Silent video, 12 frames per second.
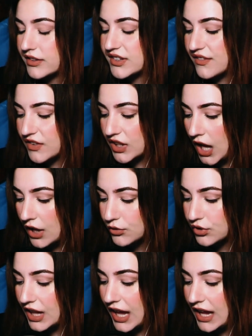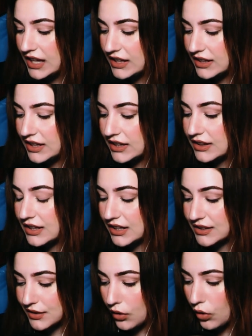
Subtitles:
718 days